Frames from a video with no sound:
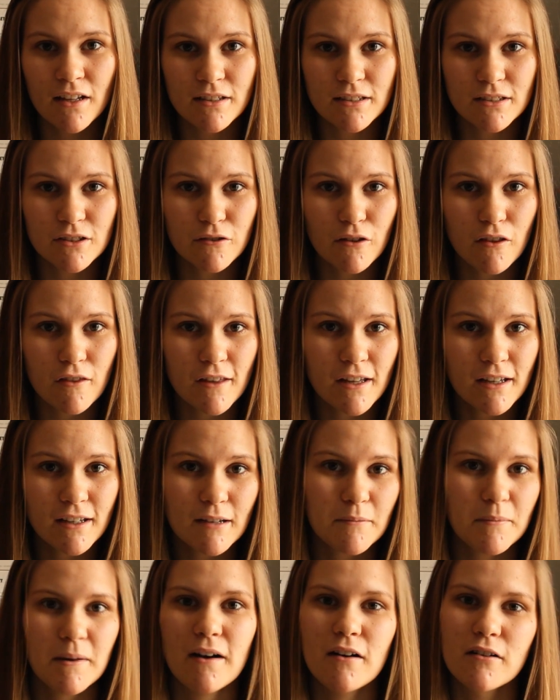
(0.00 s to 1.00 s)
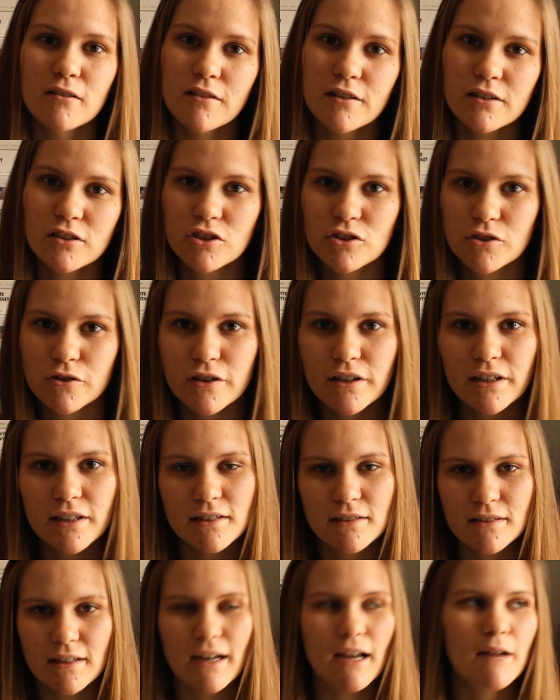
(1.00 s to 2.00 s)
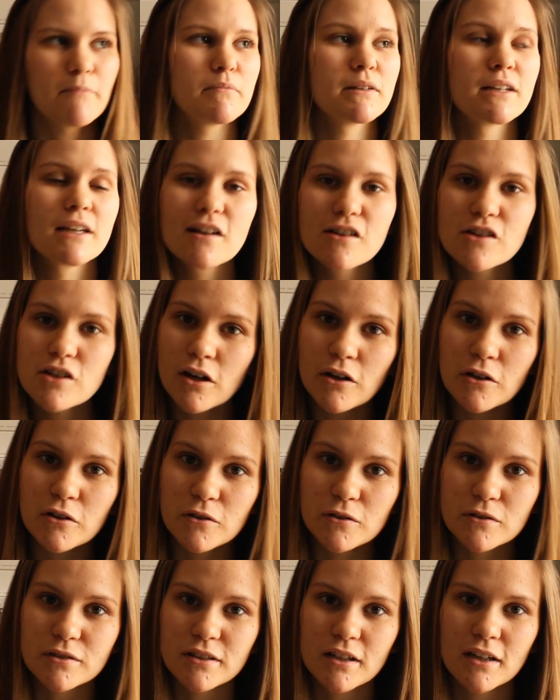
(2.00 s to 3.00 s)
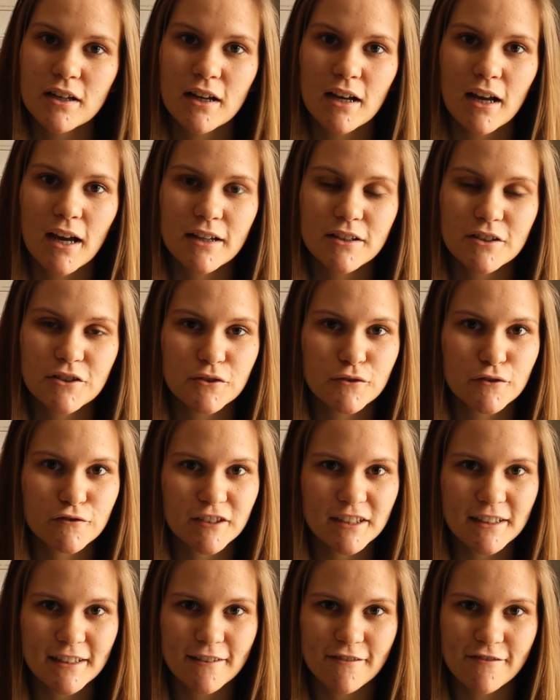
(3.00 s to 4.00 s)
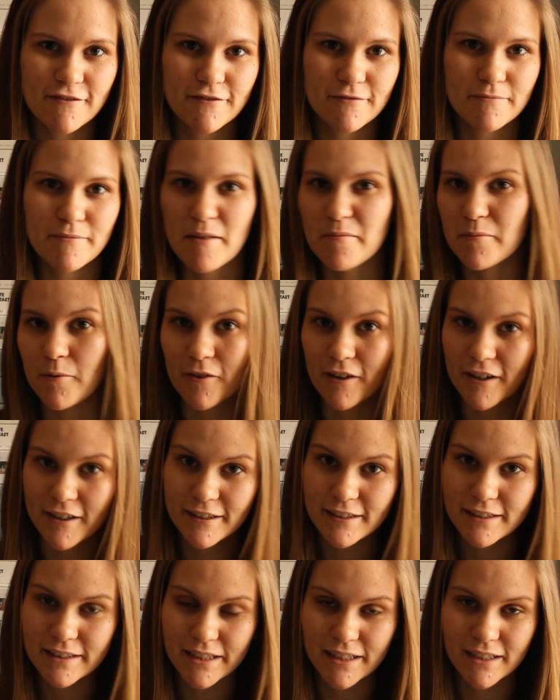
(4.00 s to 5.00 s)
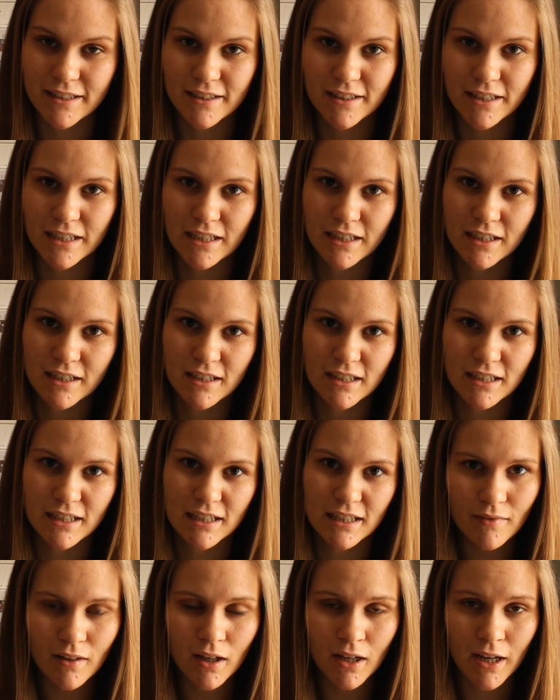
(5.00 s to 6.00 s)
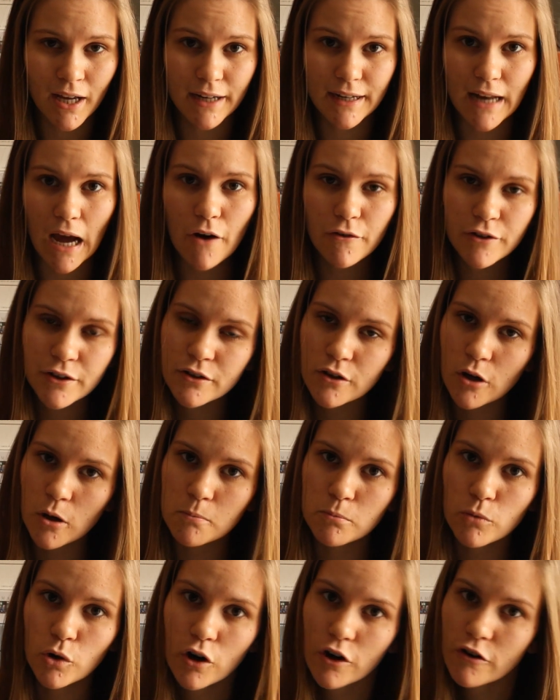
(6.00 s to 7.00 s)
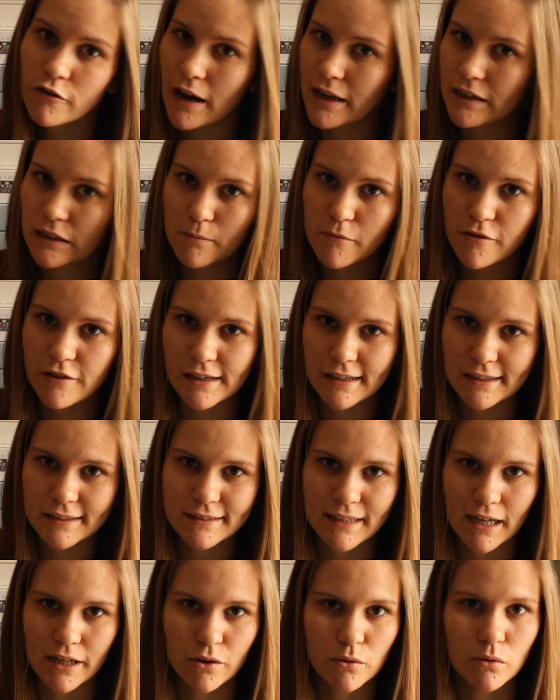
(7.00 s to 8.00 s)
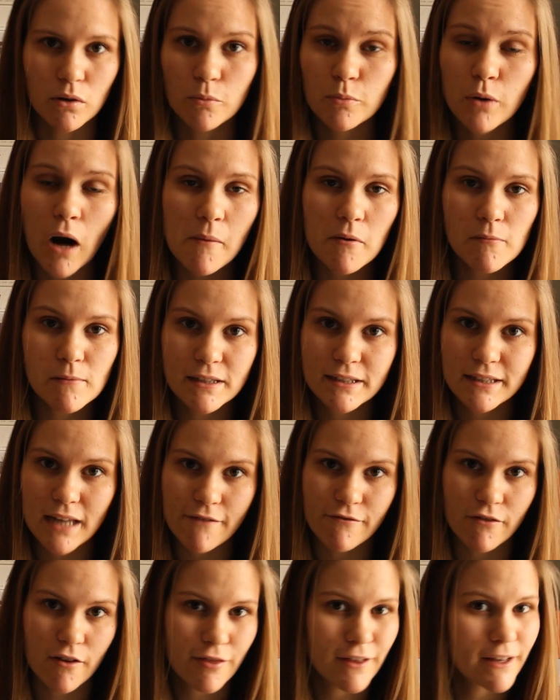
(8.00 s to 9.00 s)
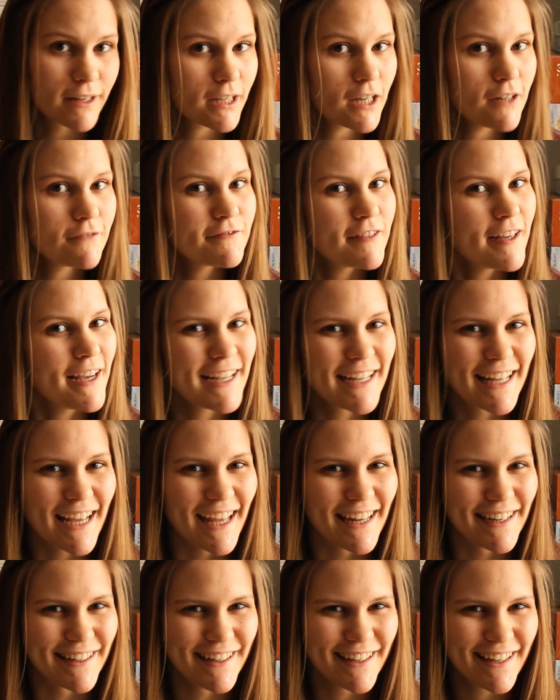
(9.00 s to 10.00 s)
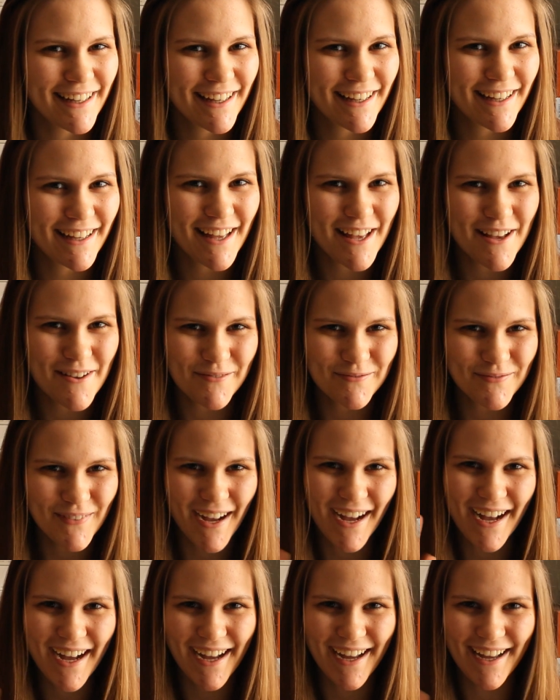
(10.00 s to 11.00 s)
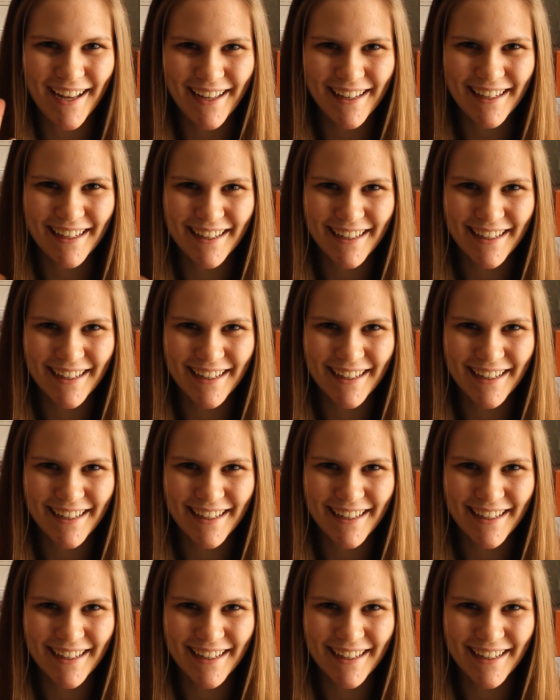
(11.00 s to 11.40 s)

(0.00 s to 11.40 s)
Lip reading: to think about the stories that I'm being told, and to relive memories. And now you know more random things that you will probably never think of again. Bye!